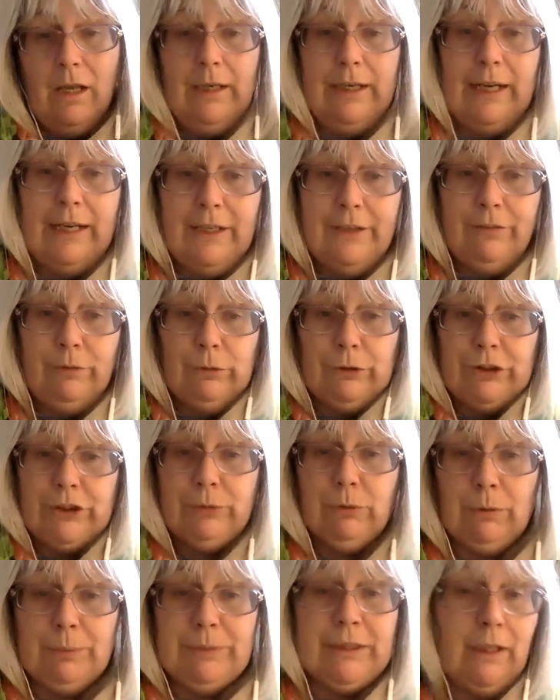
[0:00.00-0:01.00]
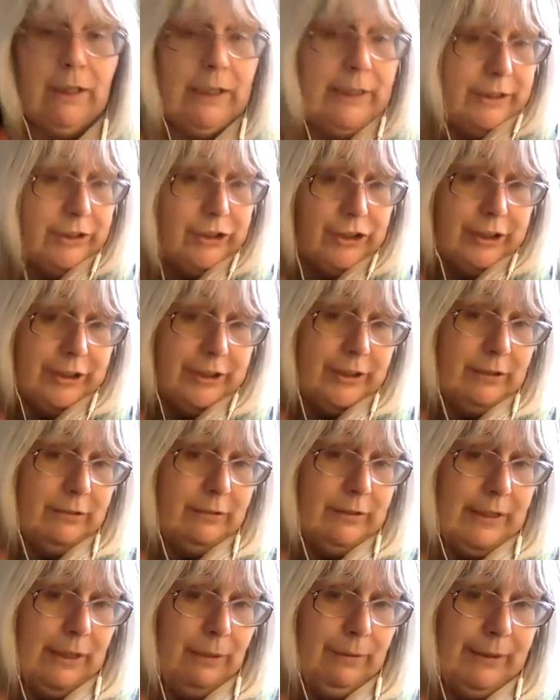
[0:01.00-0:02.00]
Okay, and if you want to swap sides, just
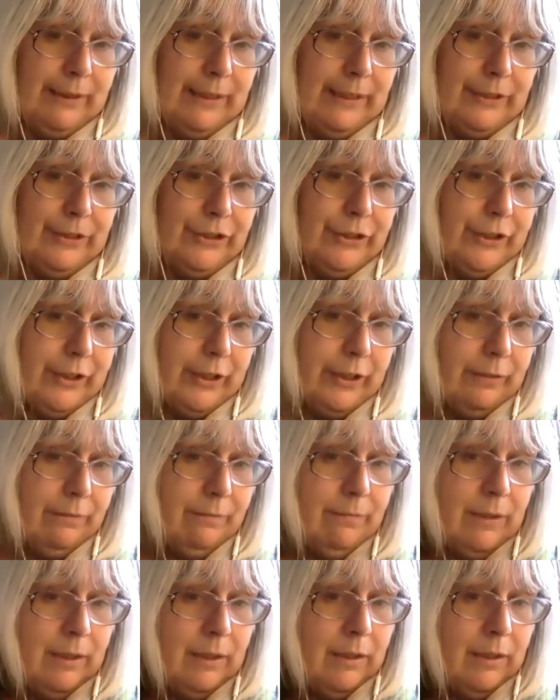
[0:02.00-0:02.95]
take one hand to the,